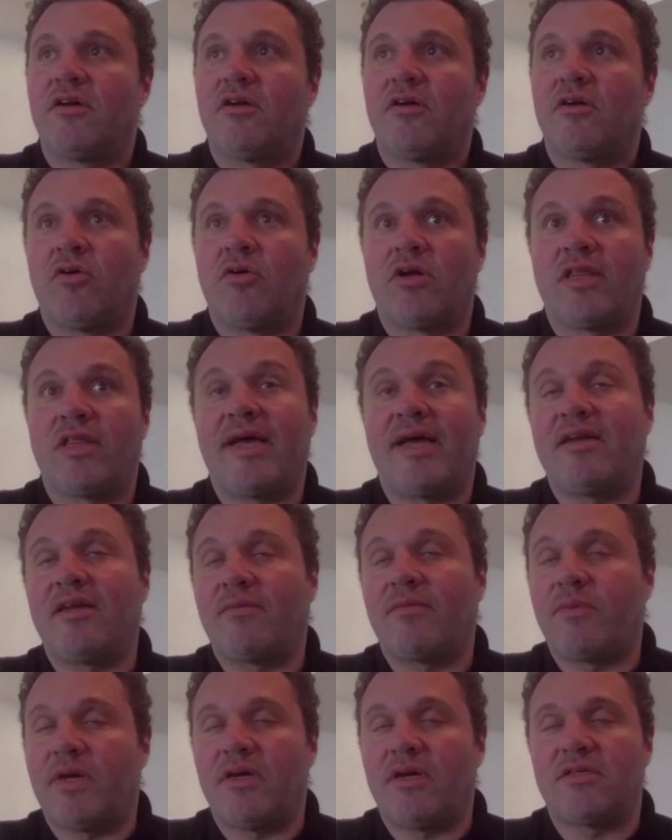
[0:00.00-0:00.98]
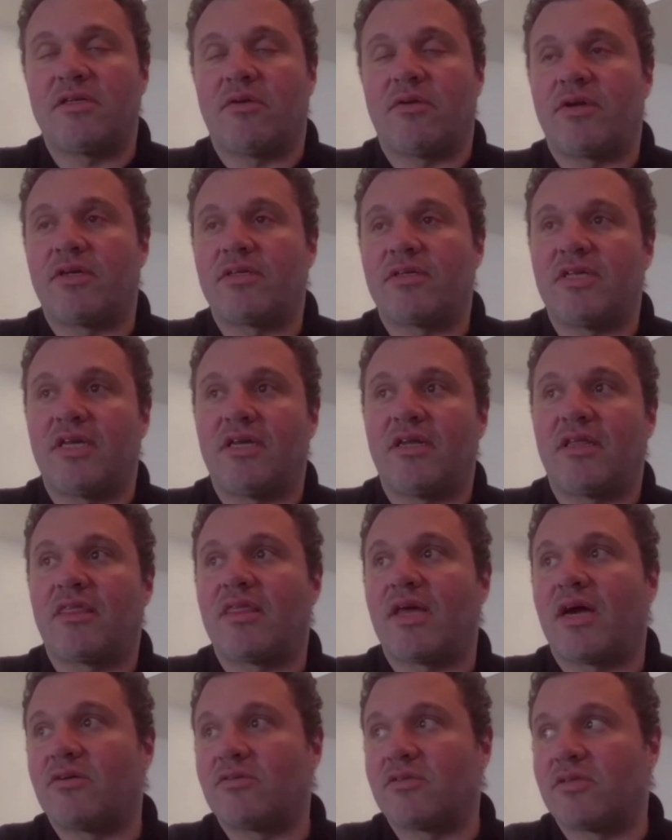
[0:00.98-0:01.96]
Or a landing page, I want to send
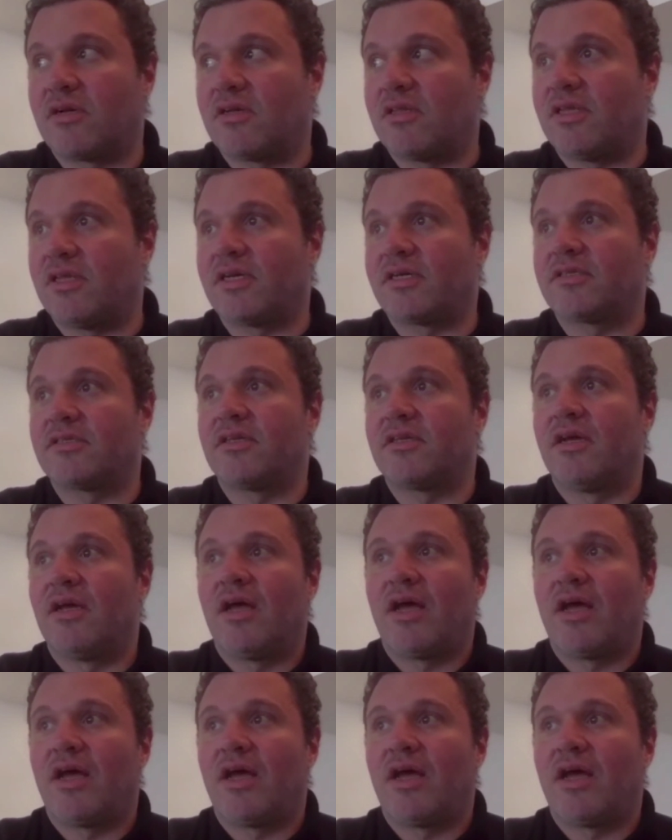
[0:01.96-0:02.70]
1,000 clicks.